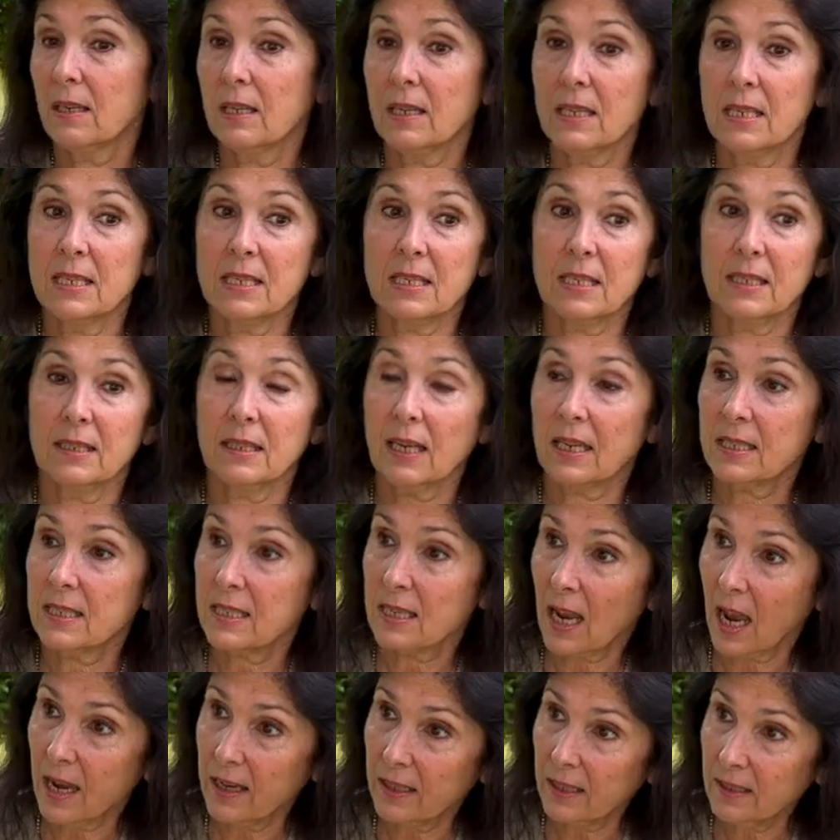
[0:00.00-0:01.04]
Is it
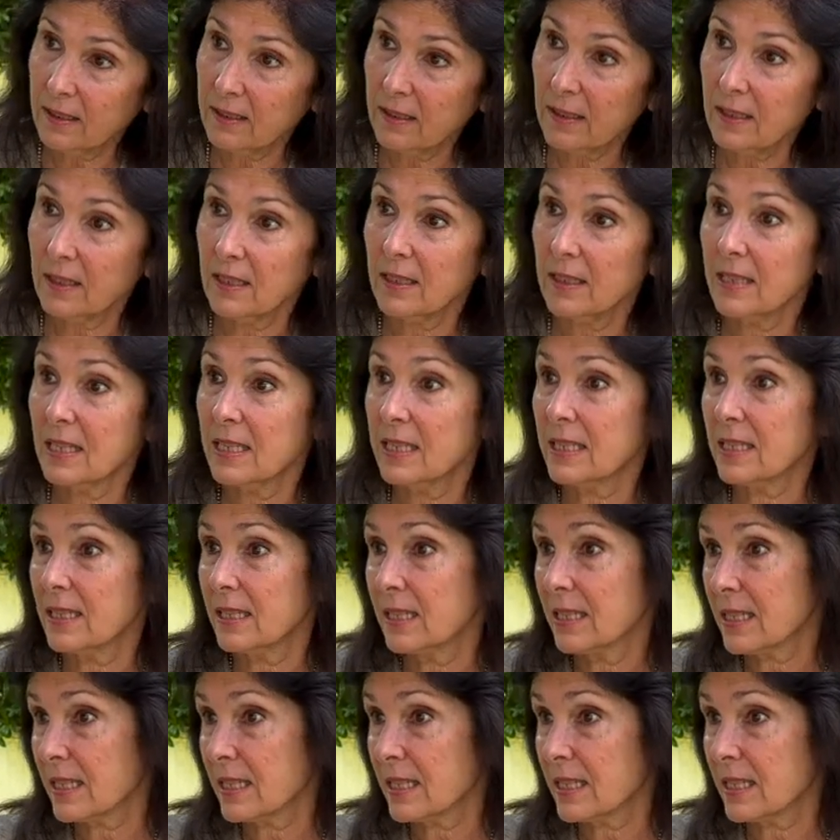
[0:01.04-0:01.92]
anxiety? Is it